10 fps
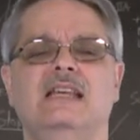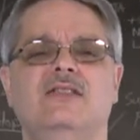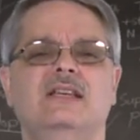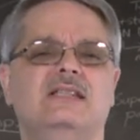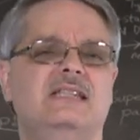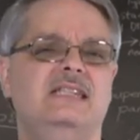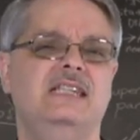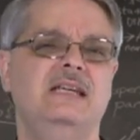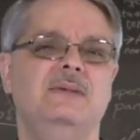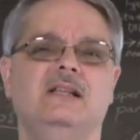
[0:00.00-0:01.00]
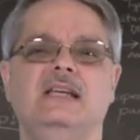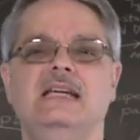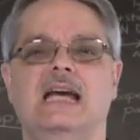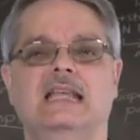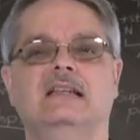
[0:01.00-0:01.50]
This
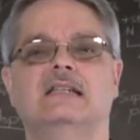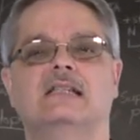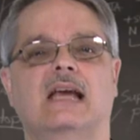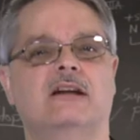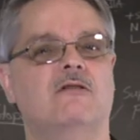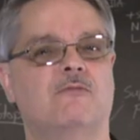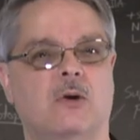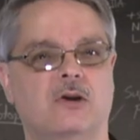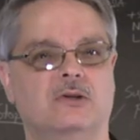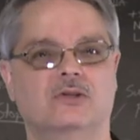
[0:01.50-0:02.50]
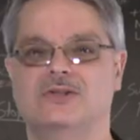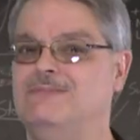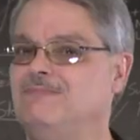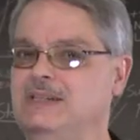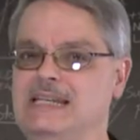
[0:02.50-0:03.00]
seemingly endless ladder of particles
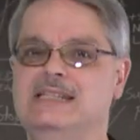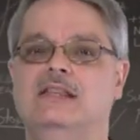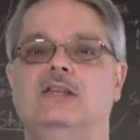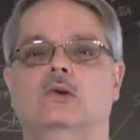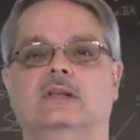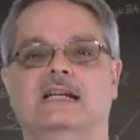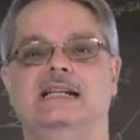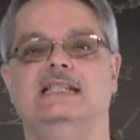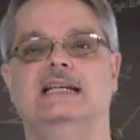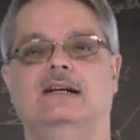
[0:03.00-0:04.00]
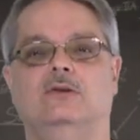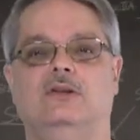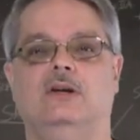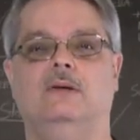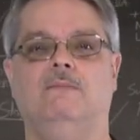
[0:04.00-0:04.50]
isn't the only idea out
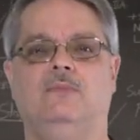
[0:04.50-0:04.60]
there.